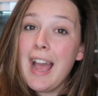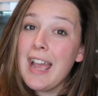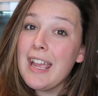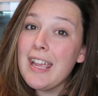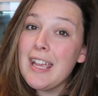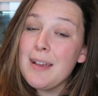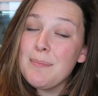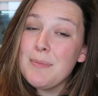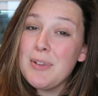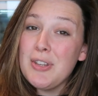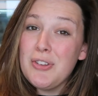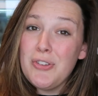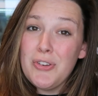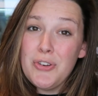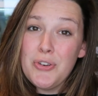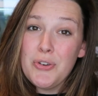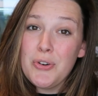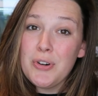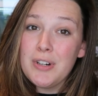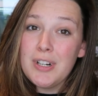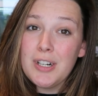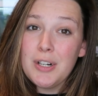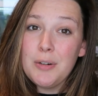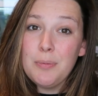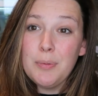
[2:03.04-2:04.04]
I am in New
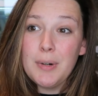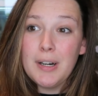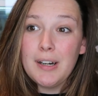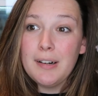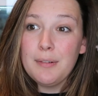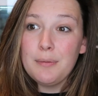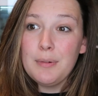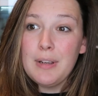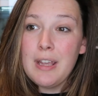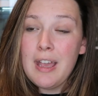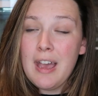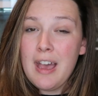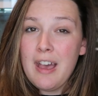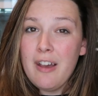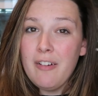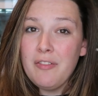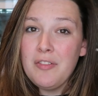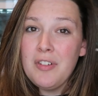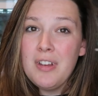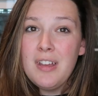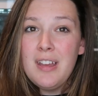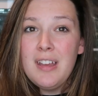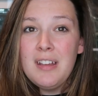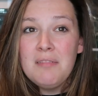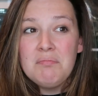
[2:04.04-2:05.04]
York, where we have
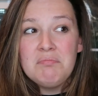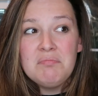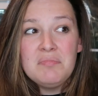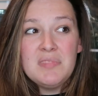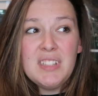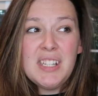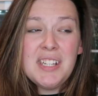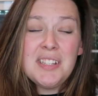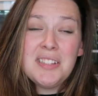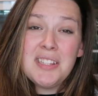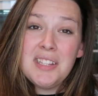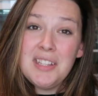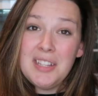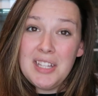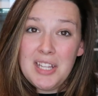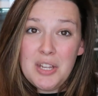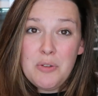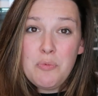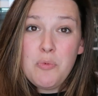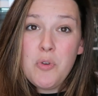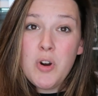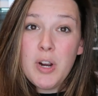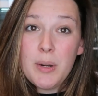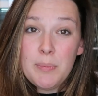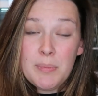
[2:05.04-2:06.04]

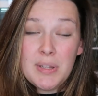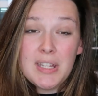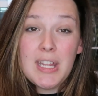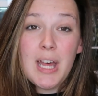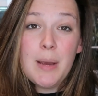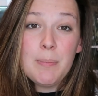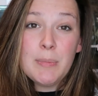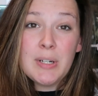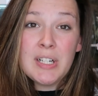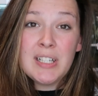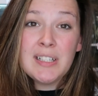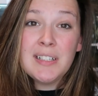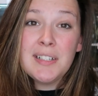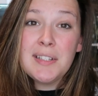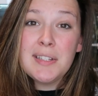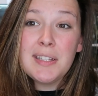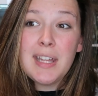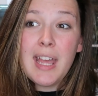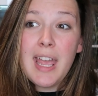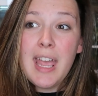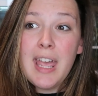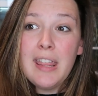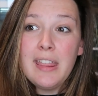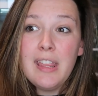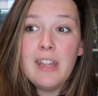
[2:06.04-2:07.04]
decently warm summers
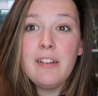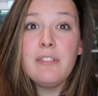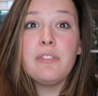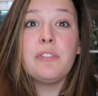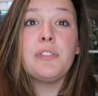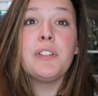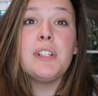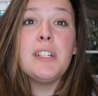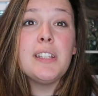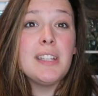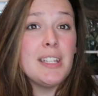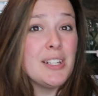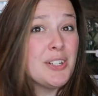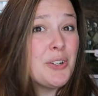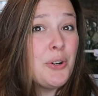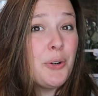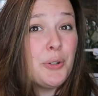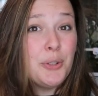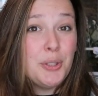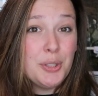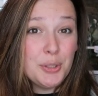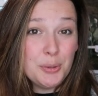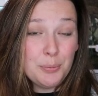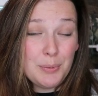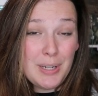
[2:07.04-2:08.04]
and then freezing
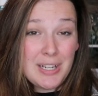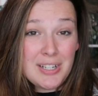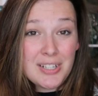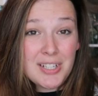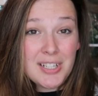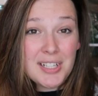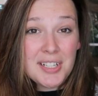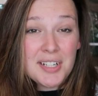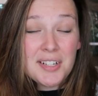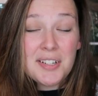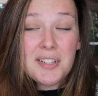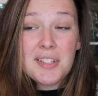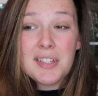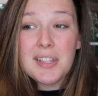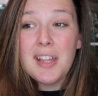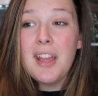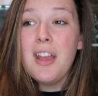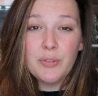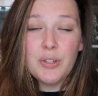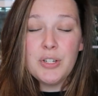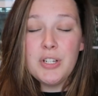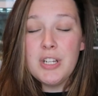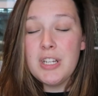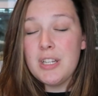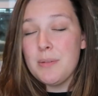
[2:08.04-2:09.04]
cold winters,
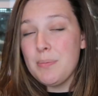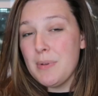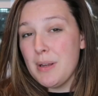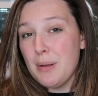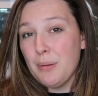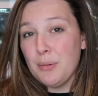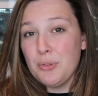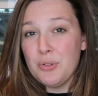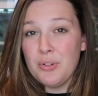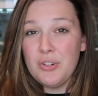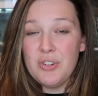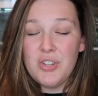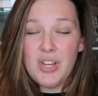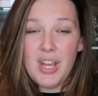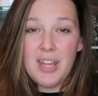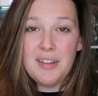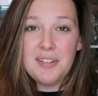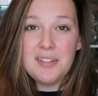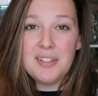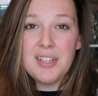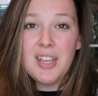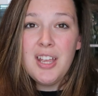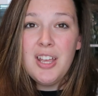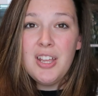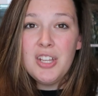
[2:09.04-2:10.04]
where you need to be able to
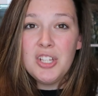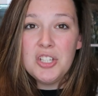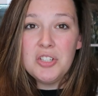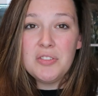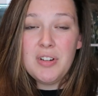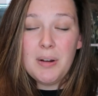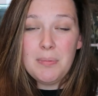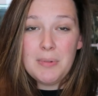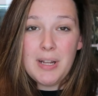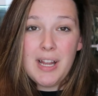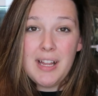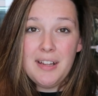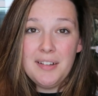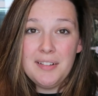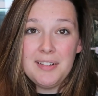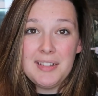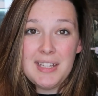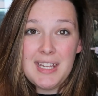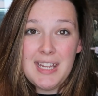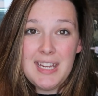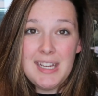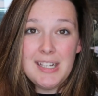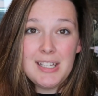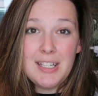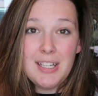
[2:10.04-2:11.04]
adjust your reptile's
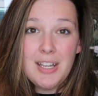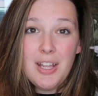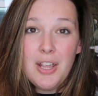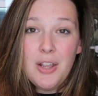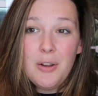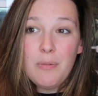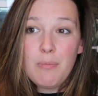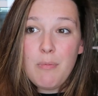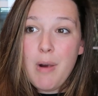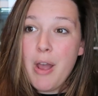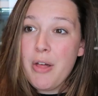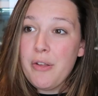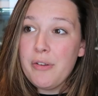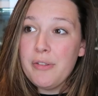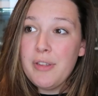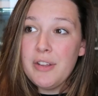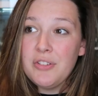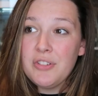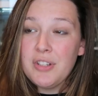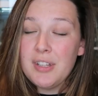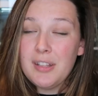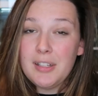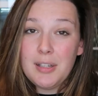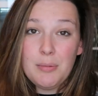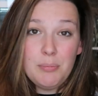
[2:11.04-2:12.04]
heat. Rather
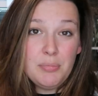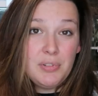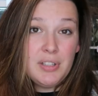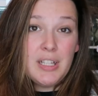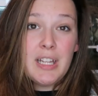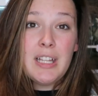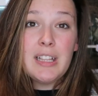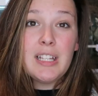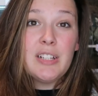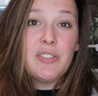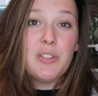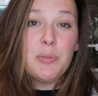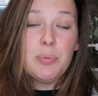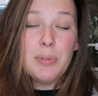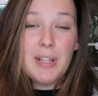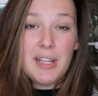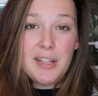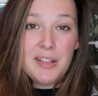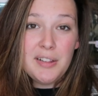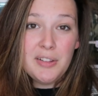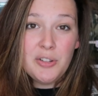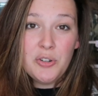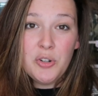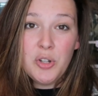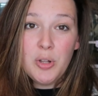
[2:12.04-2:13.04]
than just completely
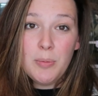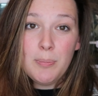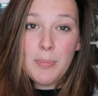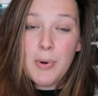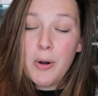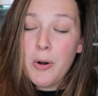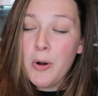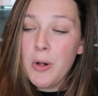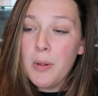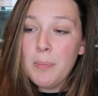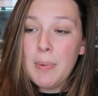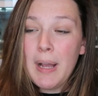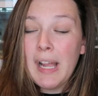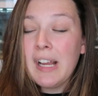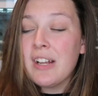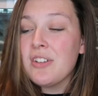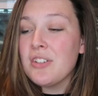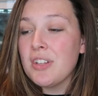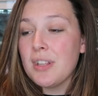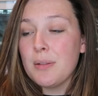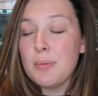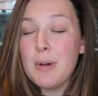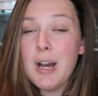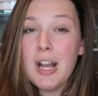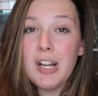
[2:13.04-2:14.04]
replacing the whole bulb, I
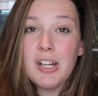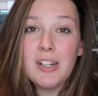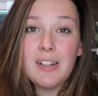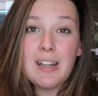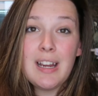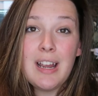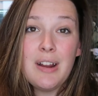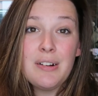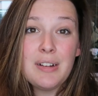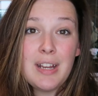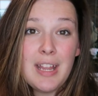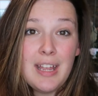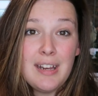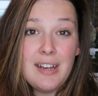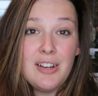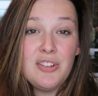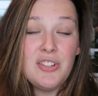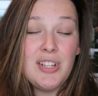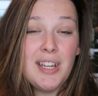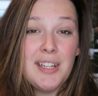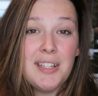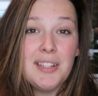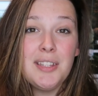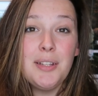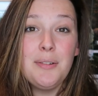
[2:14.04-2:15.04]
can just walk around and
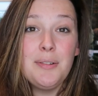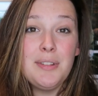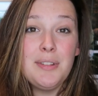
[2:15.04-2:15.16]
adjust